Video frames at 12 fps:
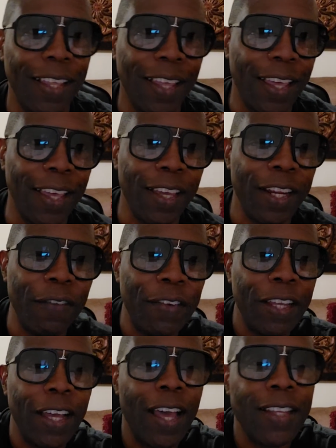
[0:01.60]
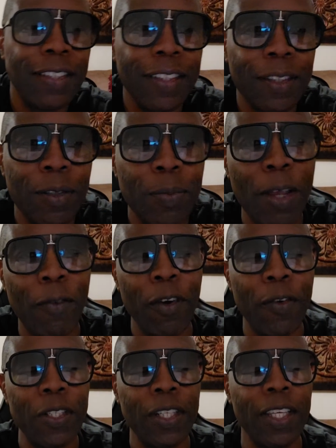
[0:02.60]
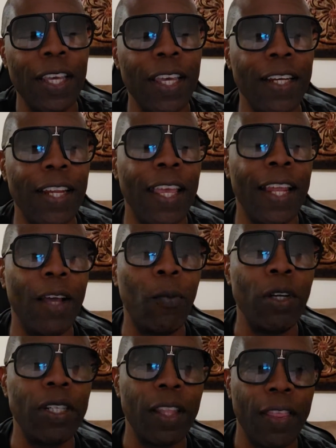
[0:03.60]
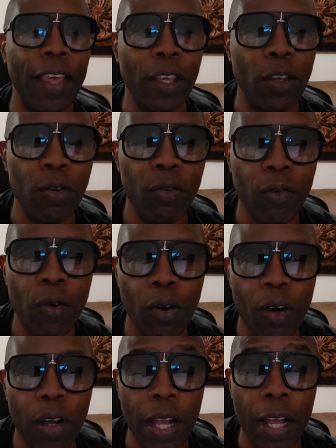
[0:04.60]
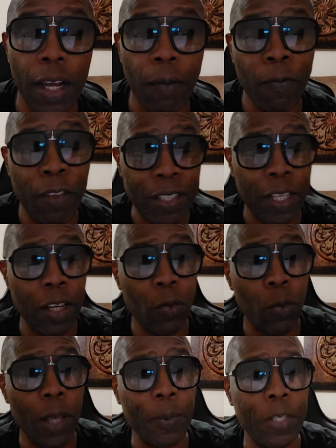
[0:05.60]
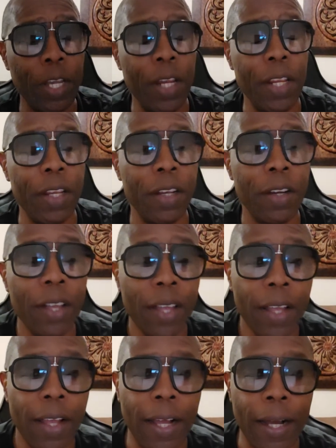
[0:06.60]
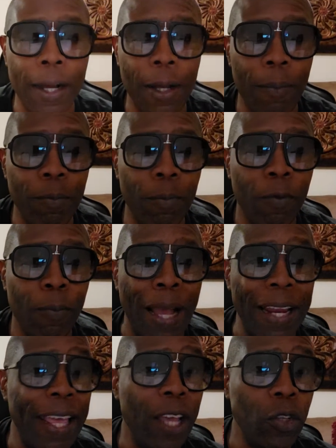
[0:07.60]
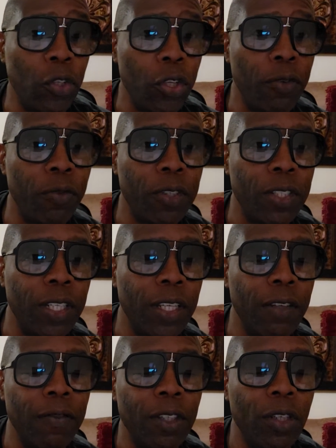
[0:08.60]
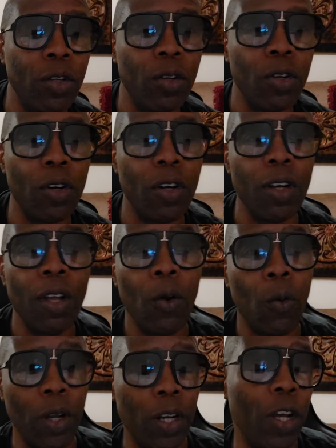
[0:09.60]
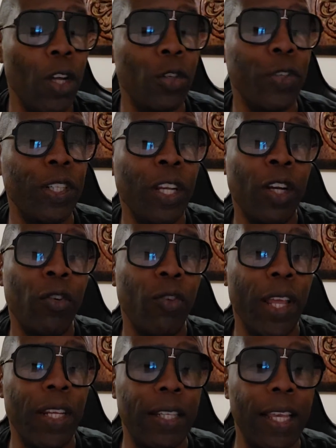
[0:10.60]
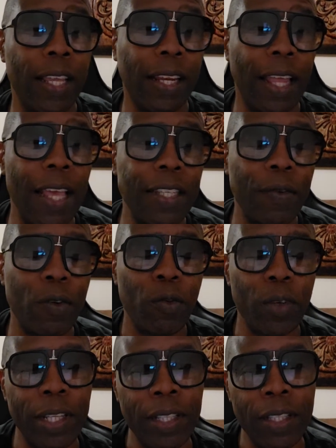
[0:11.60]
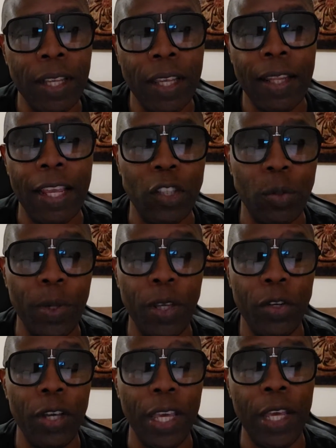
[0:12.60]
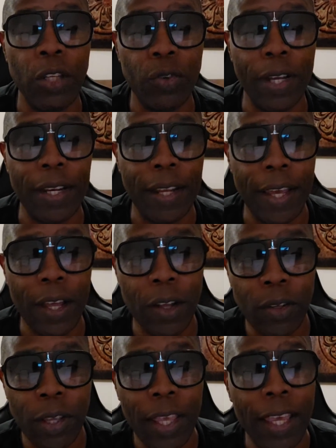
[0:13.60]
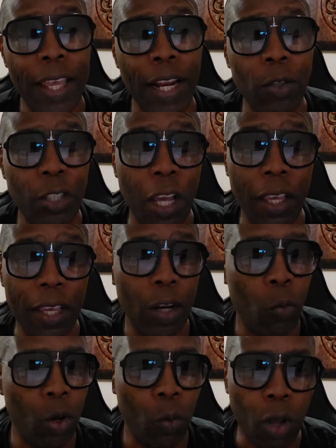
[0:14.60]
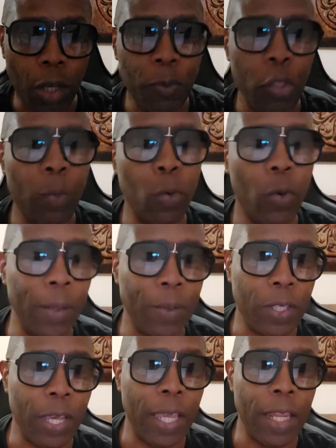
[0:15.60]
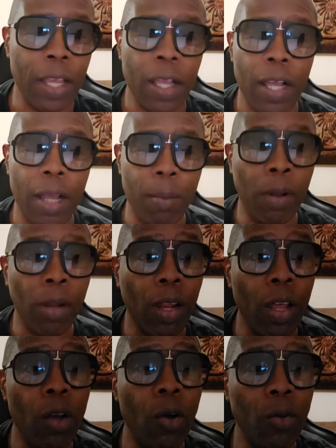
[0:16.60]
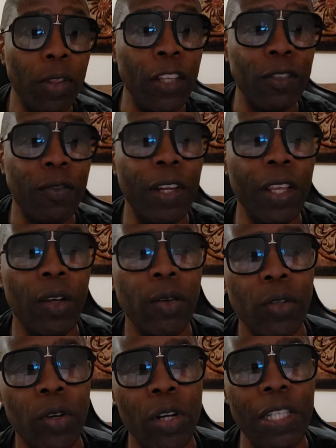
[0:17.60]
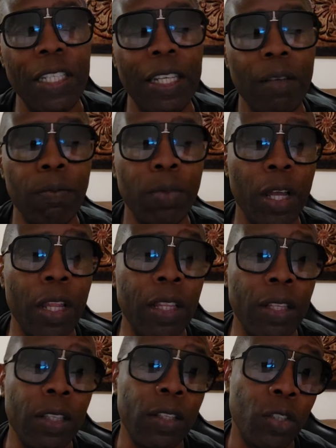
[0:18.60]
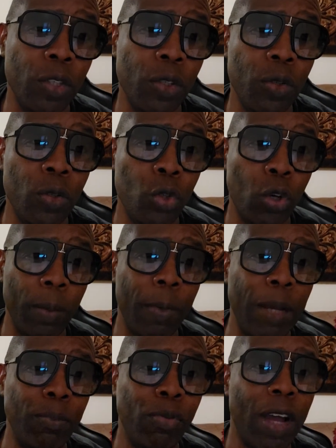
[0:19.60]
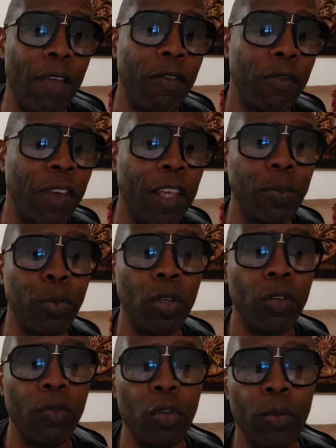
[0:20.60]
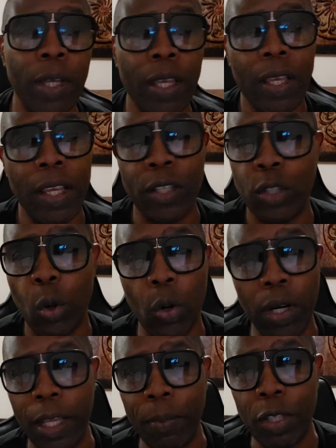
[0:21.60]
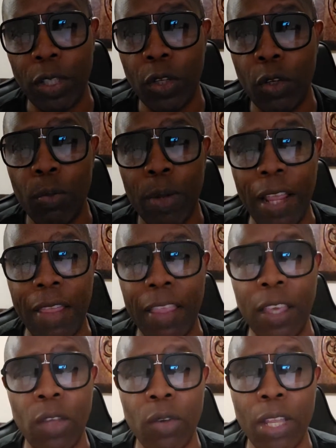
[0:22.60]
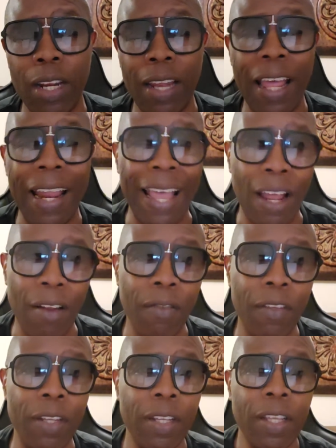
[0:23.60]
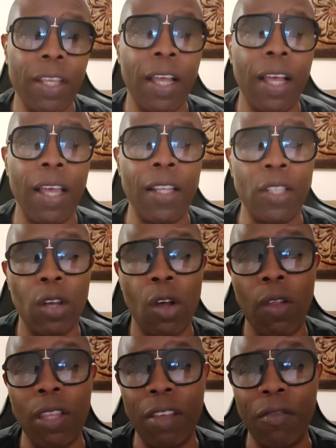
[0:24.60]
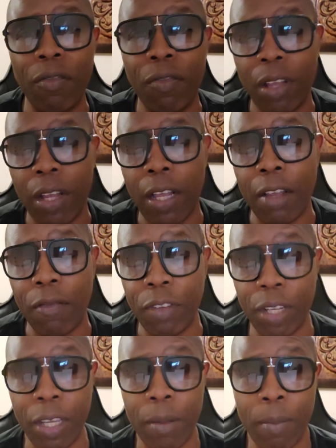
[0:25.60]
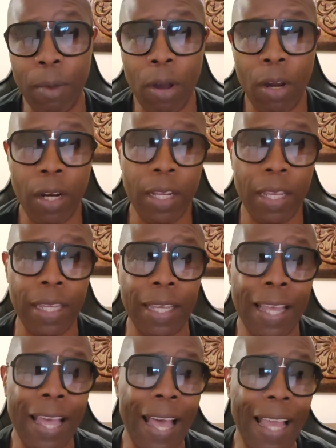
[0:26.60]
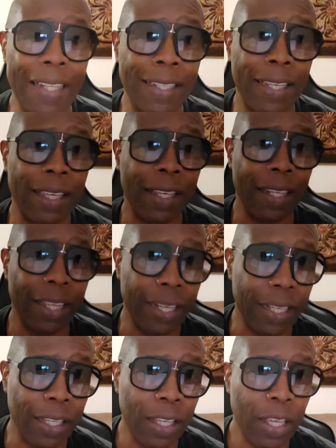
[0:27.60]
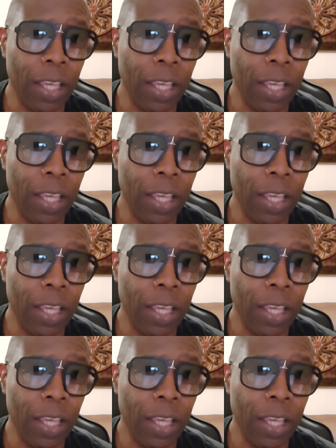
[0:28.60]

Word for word: Hey, good evening, guys. This is Matt Rivers again, and I wanted to thank you for uh, visiting the website here. Um, by now, you should have received your 100 greatest headlines ever written. That should be in your hands right now. And I, again, I want to welcome you to my website. Uh, below this video, you're going to see a button to join my private Facebook group. It's totally up to you, but I think you'll get a lot out of it. Uh, it's called the uh, Affiliate Marketing High Ticket Clinic.